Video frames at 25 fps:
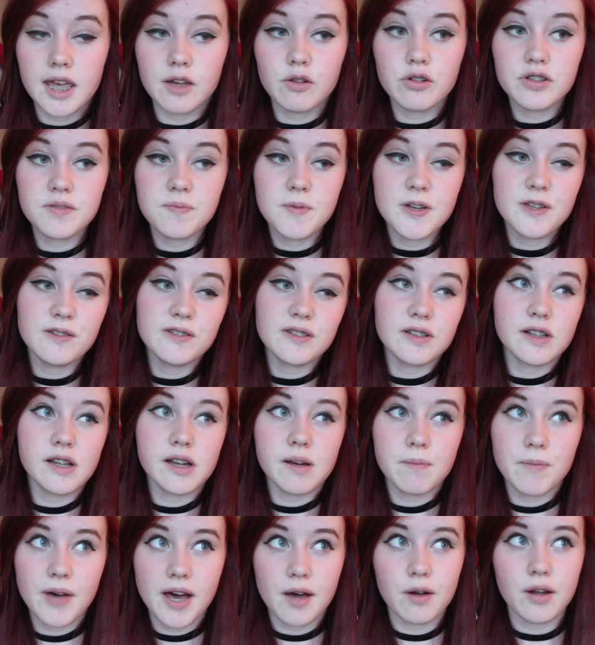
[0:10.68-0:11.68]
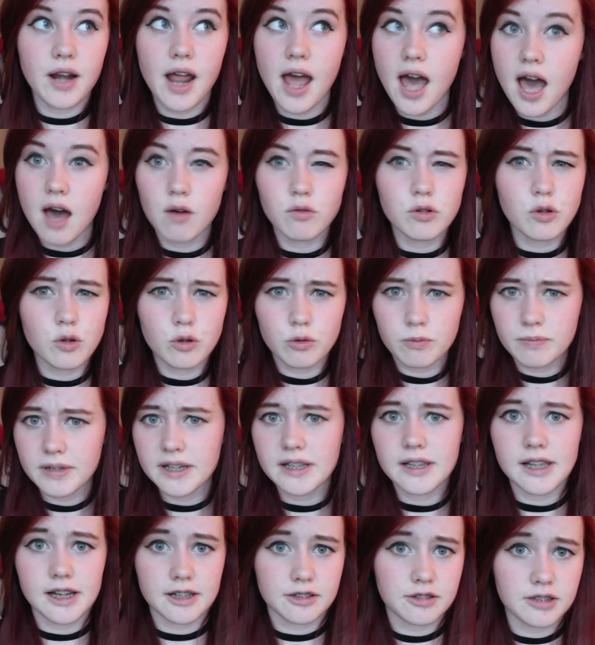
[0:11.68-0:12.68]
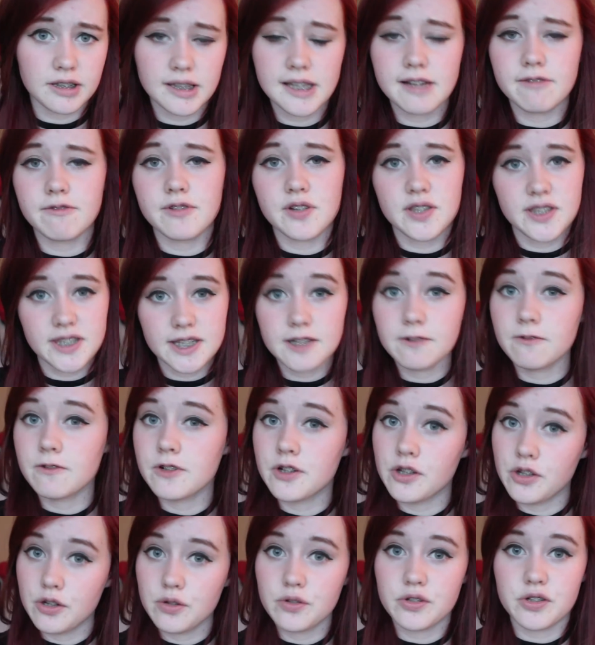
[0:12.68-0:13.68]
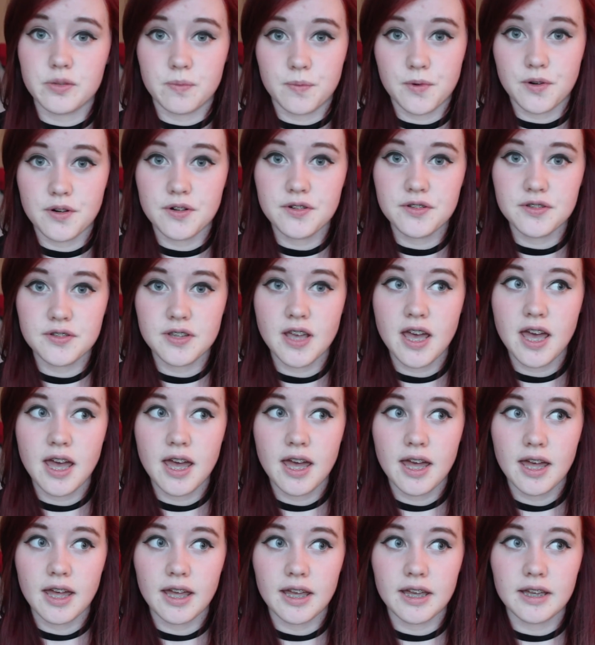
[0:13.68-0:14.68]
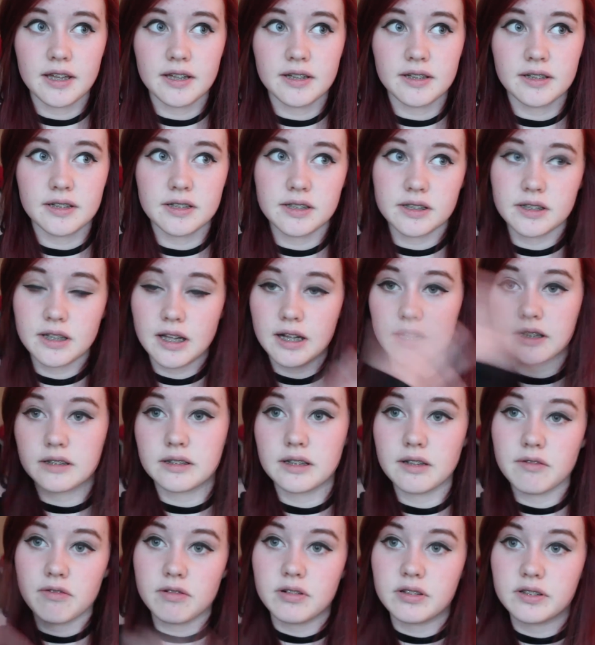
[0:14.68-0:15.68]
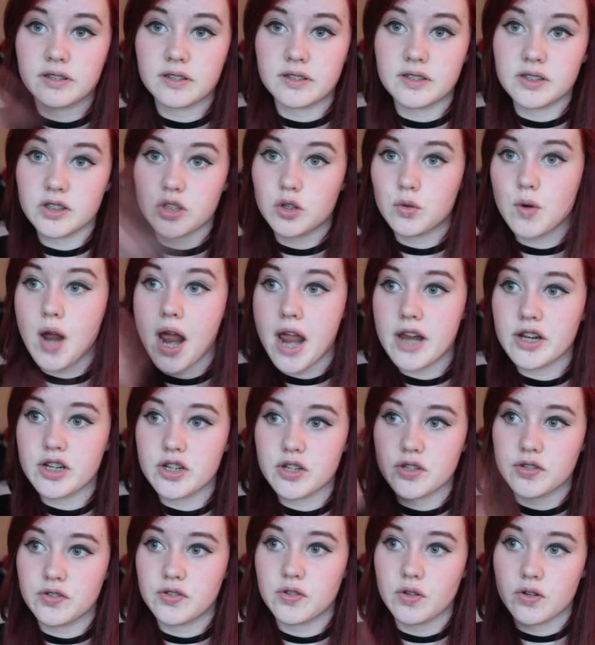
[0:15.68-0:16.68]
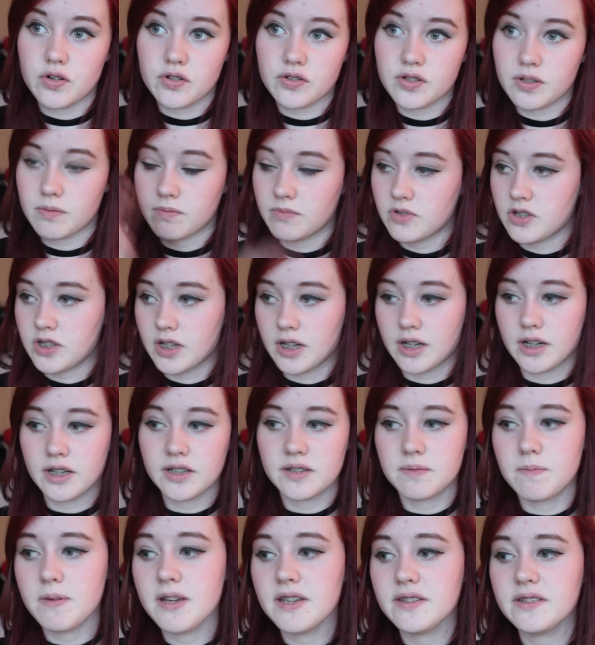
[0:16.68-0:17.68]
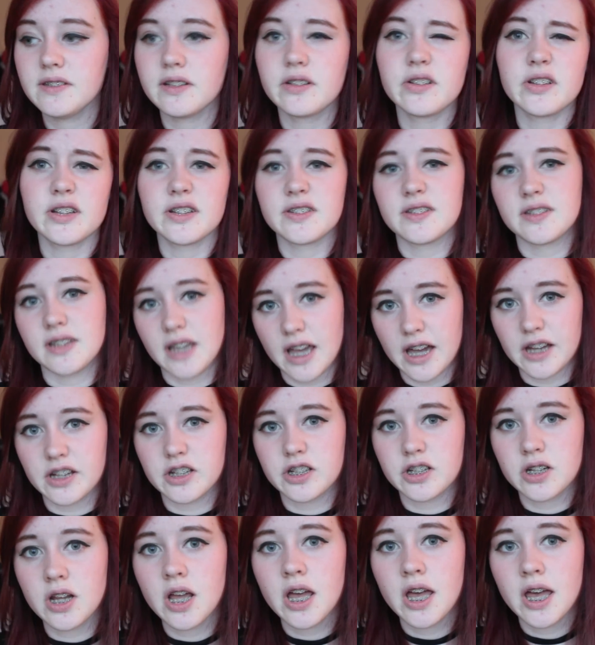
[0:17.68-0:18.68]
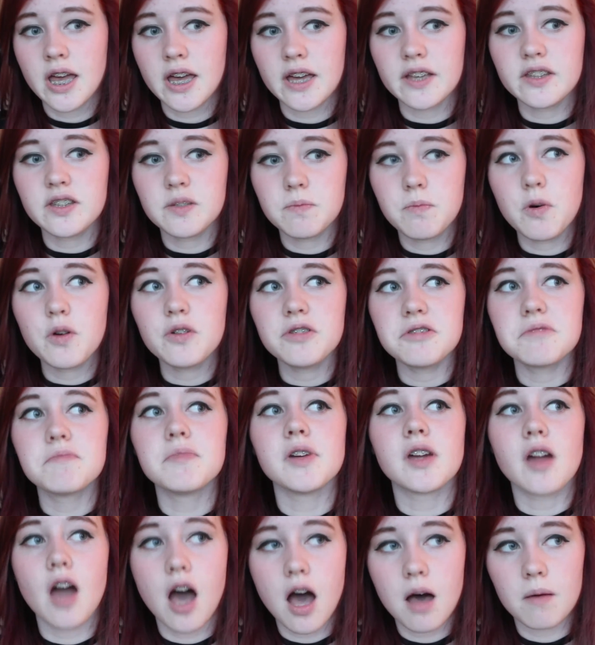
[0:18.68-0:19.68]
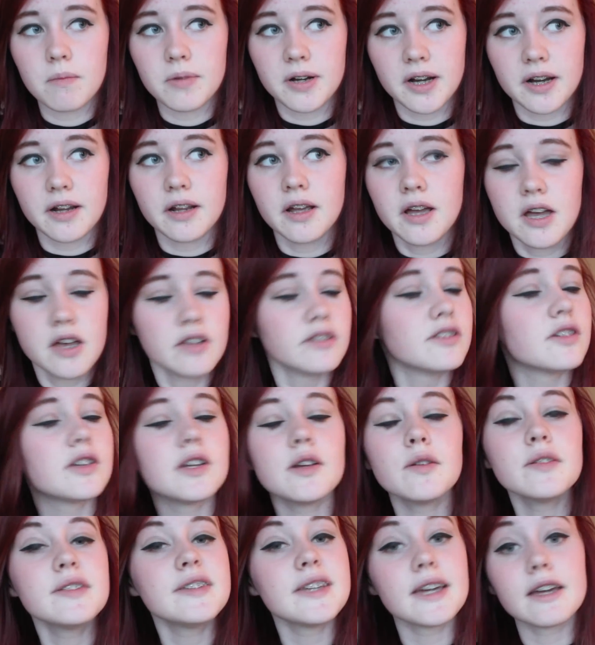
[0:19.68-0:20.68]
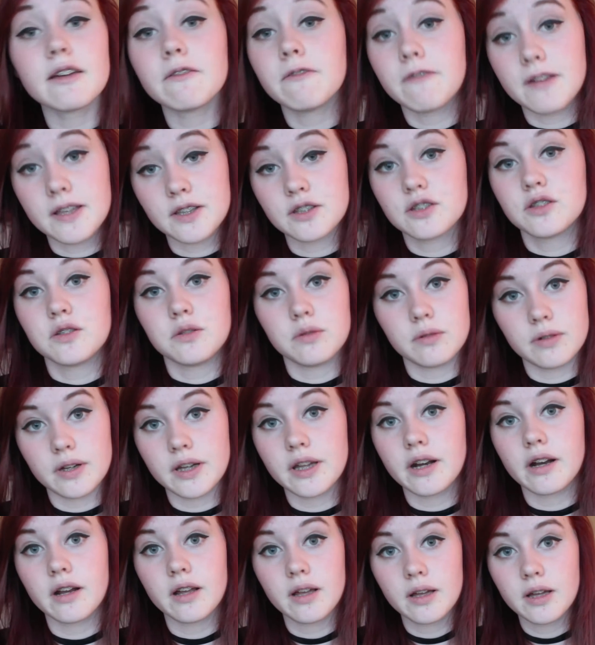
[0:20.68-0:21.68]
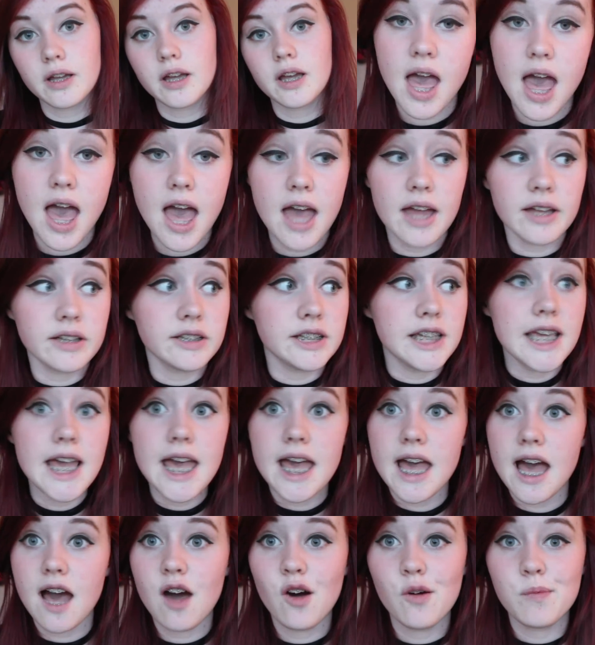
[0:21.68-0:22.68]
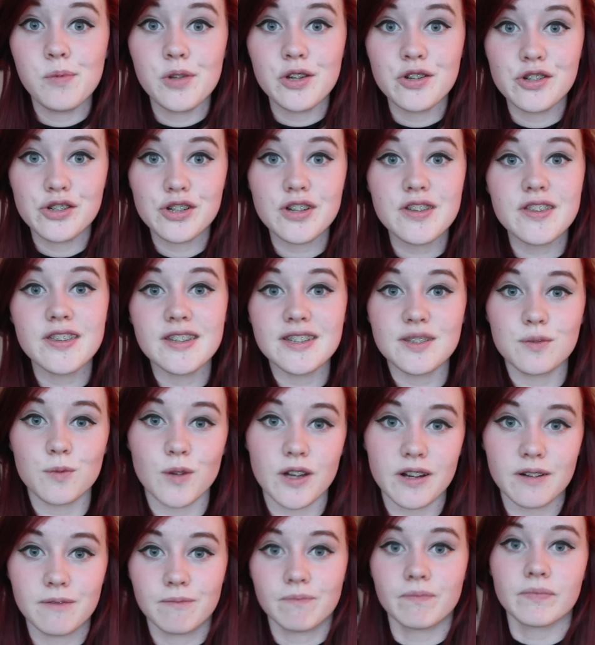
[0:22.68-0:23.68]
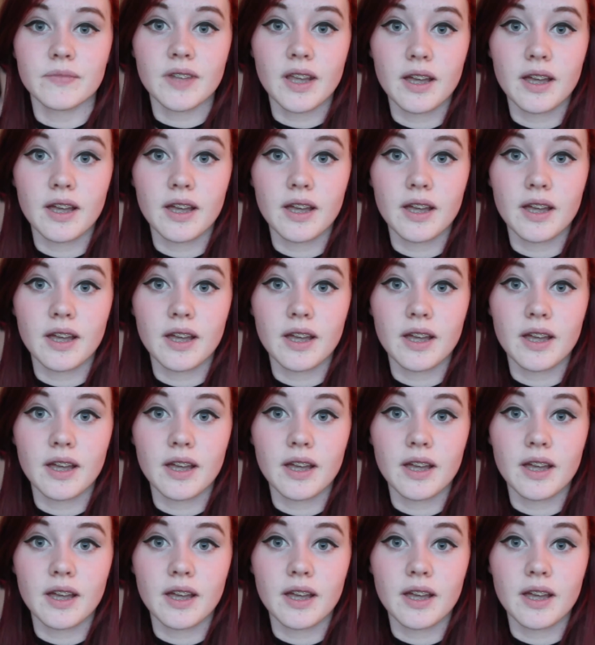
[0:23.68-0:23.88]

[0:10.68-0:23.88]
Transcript: It was basically about how it would be like to live with different YouTubers in like different situations or some shit. It's basically a sketch. It's supposed to be comedy, so don't take offense to it. And yeah, I hope you enjoy this one.